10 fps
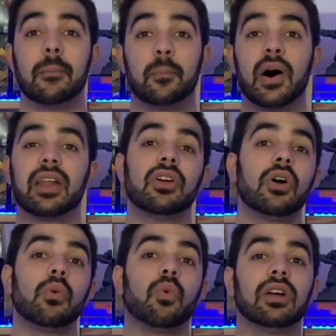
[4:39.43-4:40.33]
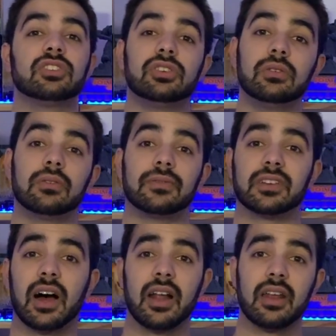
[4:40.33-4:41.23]
But once you have
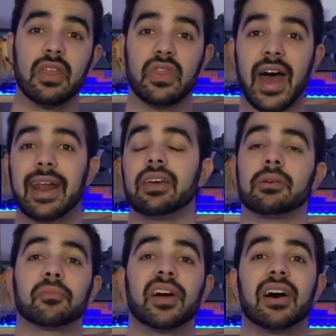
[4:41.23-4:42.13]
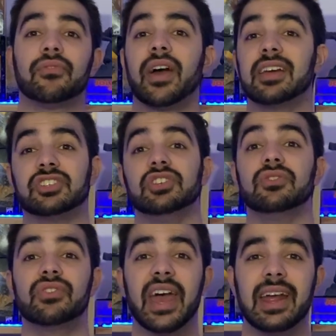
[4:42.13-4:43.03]
done that at the morale phase,
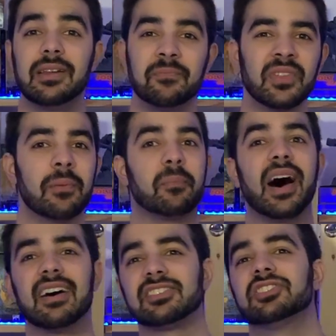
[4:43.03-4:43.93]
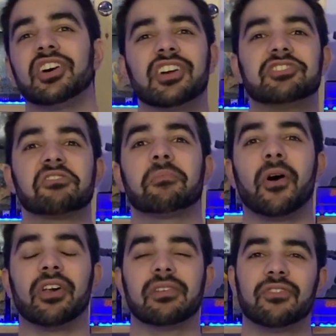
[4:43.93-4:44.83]
you then pass the turn to your
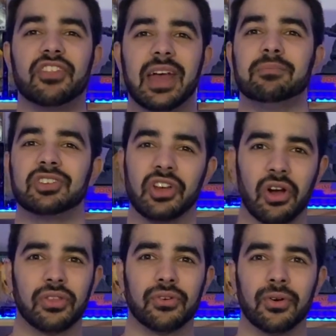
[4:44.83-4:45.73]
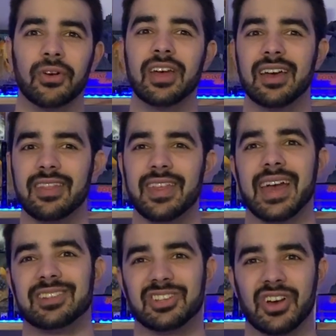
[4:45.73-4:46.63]
opponent for them to go through
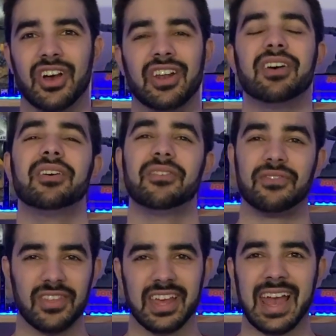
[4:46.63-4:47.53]
their turn for the